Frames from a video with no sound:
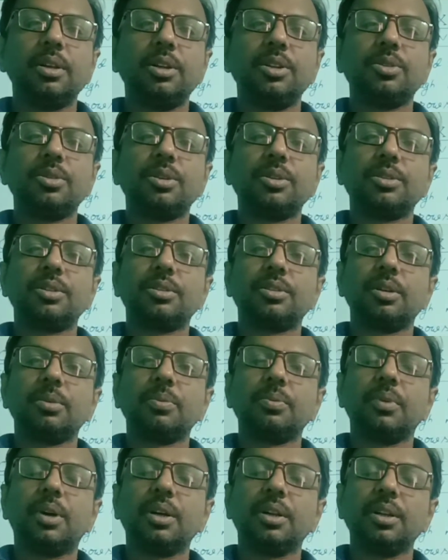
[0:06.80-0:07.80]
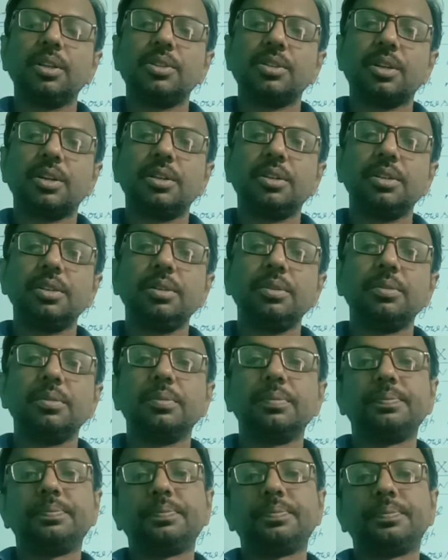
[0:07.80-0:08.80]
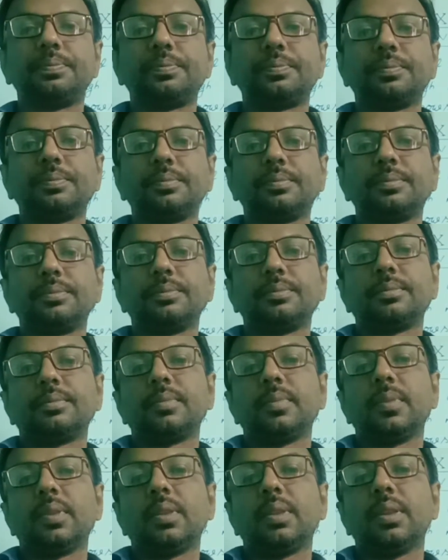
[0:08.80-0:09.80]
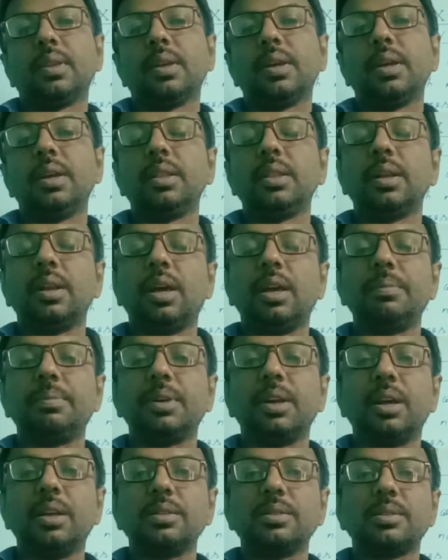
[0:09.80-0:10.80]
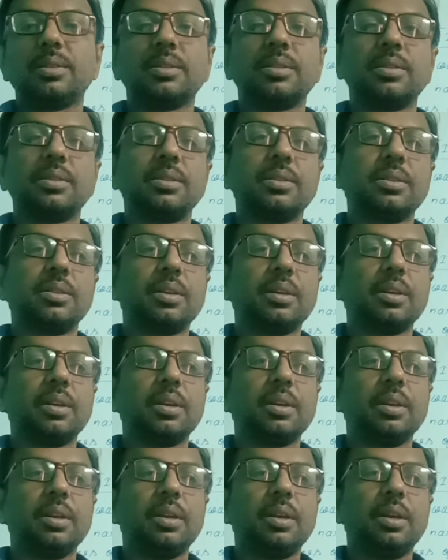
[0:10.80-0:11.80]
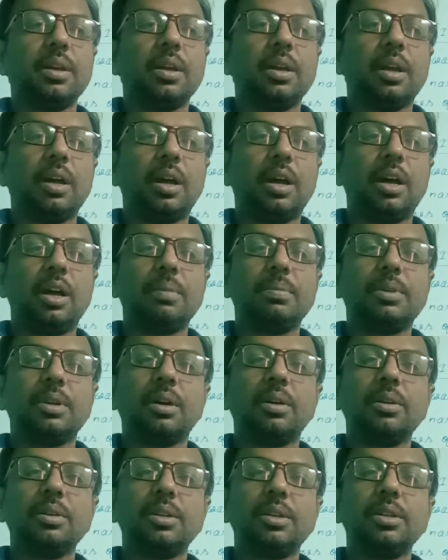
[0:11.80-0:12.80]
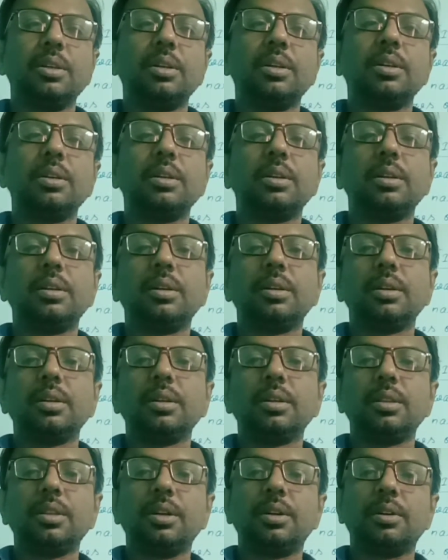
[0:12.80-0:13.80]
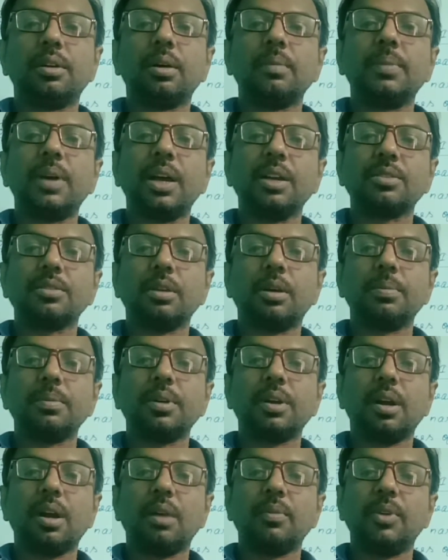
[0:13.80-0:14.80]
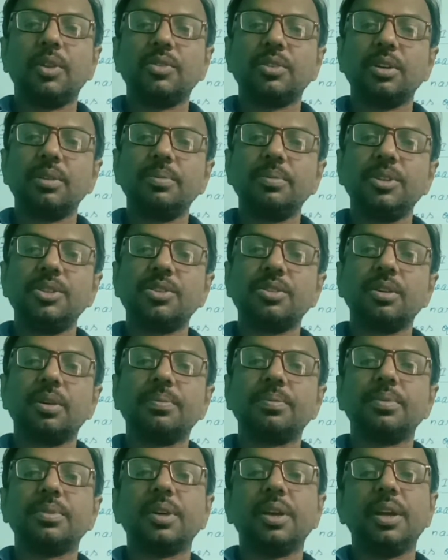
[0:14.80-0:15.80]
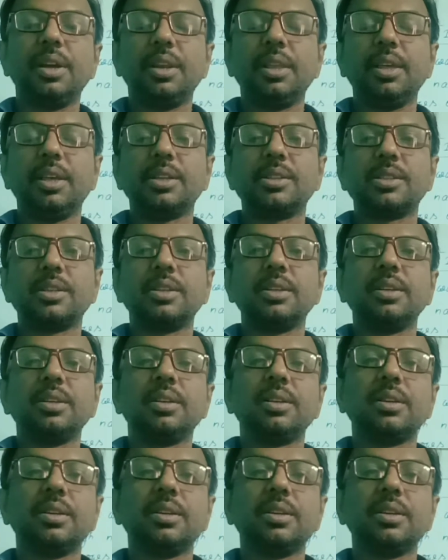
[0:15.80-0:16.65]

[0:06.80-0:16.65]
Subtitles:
Resources of Water is continued. In the live class, I have taught till the drawbacks of conventional means of irrigation.